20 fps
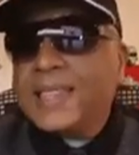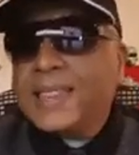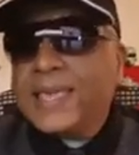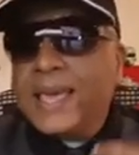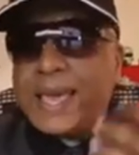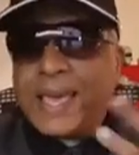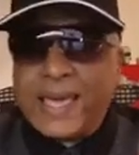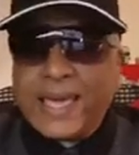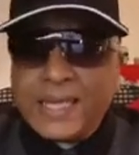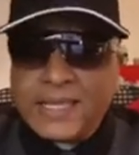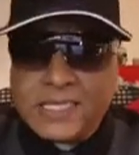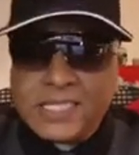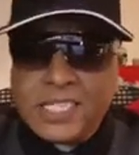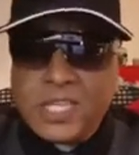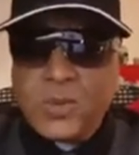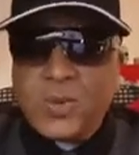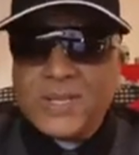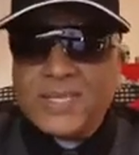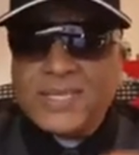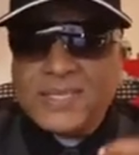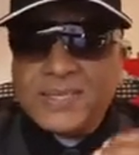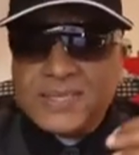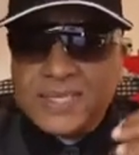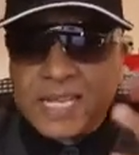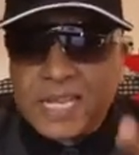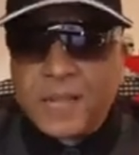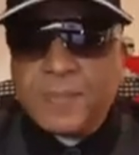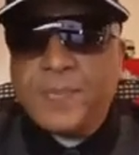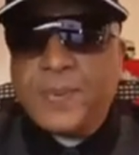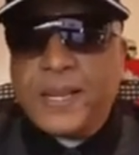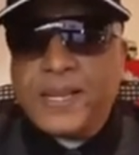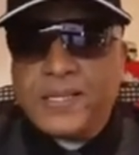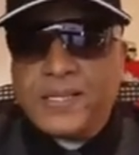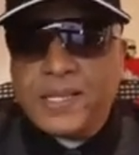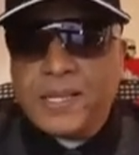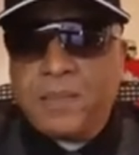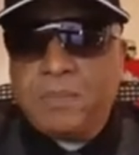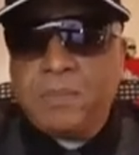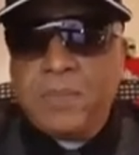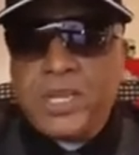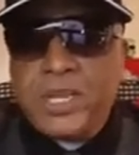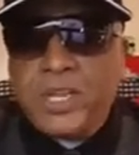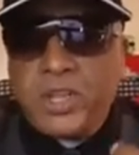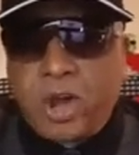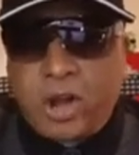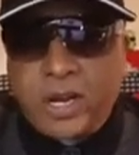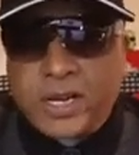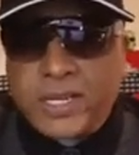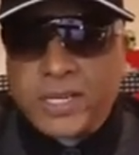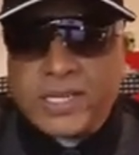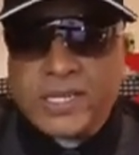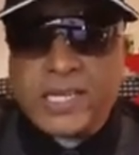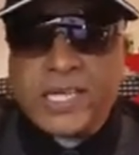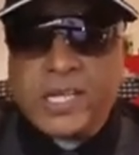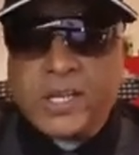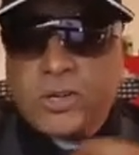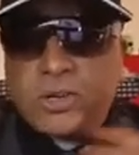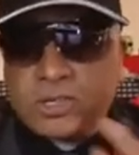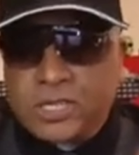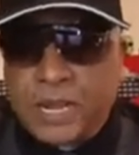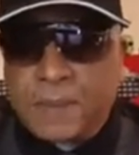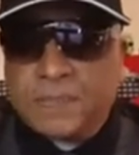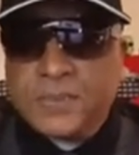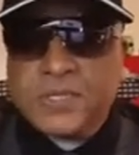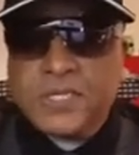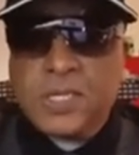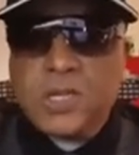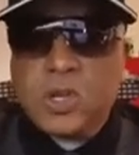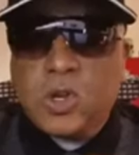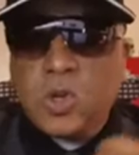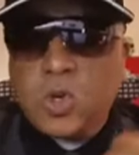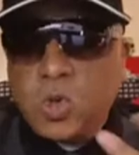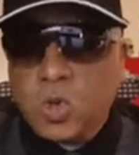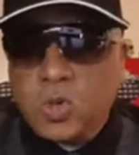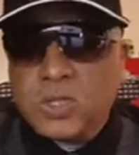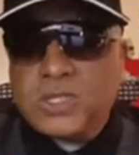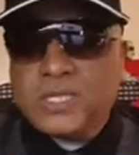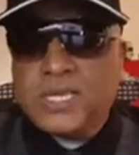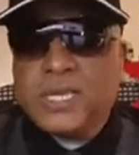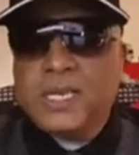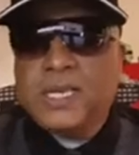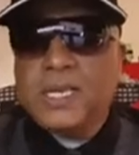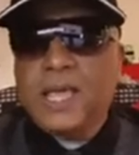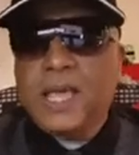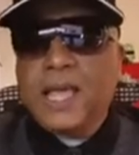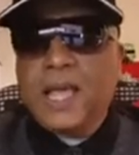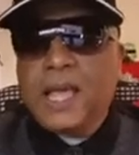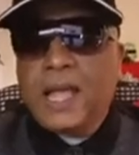The ANC was celebrating mediocrity, corruption, looting.